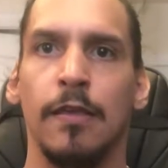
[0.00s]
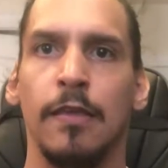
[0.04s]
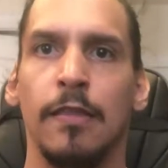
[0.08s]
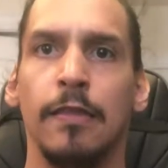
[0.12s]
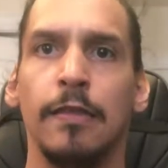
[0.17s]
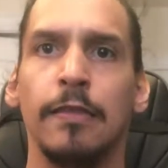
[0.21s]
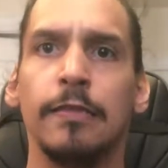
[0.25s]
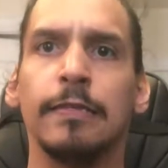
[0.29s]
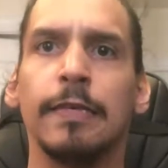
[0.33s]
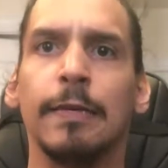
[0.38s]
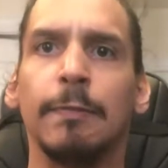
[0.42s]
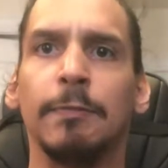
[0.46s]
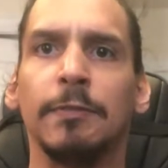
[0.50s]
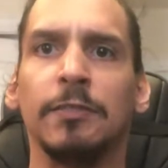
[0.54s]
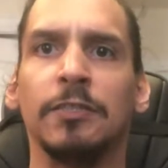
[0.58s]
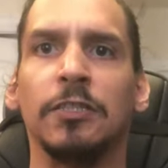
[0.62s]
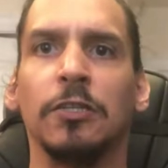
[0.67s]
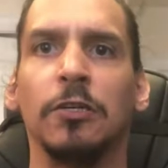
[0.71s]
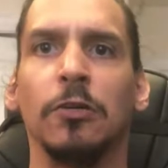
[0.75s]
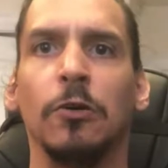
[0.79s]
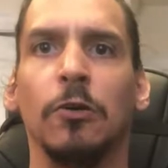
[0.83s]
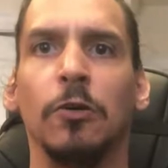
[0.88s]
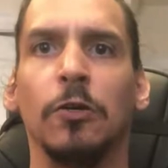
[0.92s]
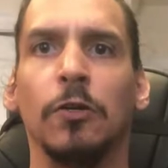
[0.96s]
This
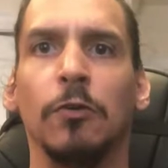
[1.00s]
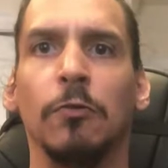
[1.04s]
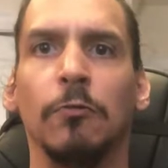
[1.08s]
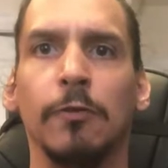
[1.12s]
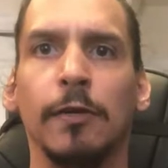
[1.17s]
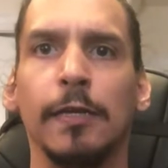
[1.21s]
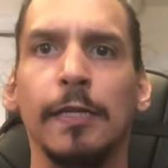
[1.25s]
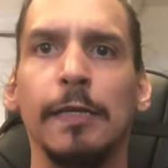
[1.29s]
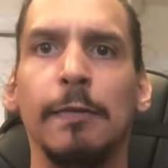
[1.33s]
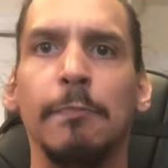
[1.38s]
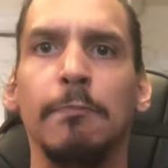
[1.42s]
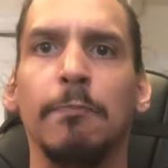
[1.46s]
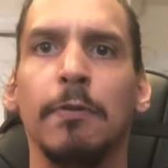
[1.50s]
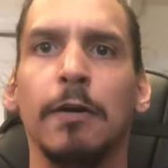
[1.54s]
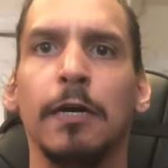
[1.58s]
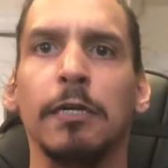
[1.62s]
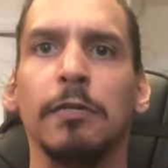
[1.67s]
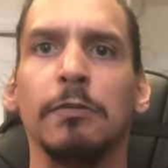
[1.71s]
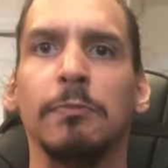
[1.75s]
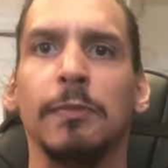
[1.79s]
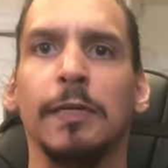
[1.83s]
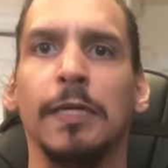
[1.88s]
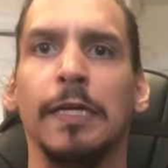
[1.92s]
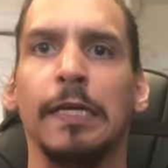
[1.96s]
episode really
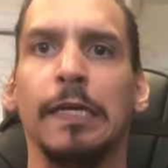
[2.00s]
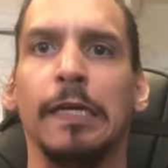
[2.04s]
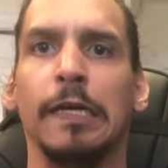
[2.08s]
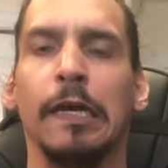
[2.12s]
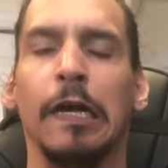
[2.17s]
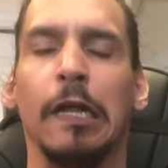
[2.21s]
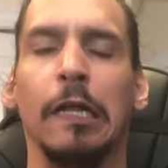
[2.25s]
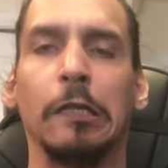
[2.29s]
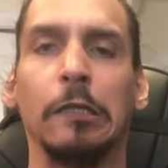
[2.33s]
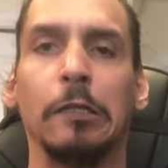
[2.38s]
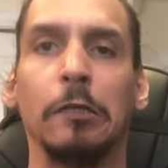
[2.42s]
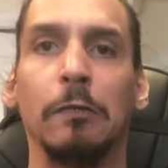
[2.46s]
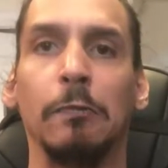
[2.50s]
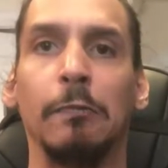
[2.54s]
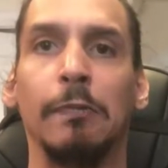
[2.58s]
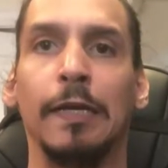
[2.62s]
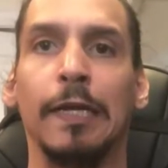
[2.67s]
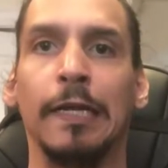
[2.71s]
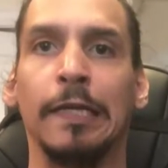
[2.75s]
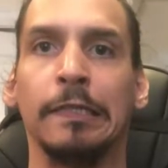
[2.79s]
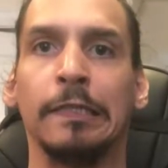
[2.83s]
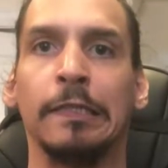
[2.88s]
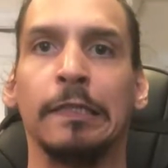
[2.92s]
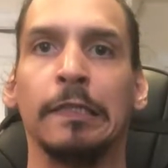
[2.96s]
bugged me a little
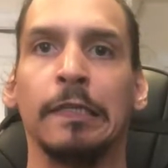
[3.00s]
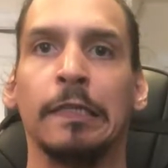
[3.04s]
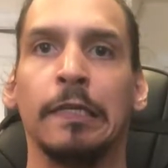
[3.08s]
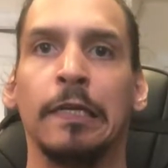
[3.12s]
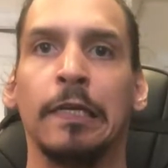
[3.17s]
bit.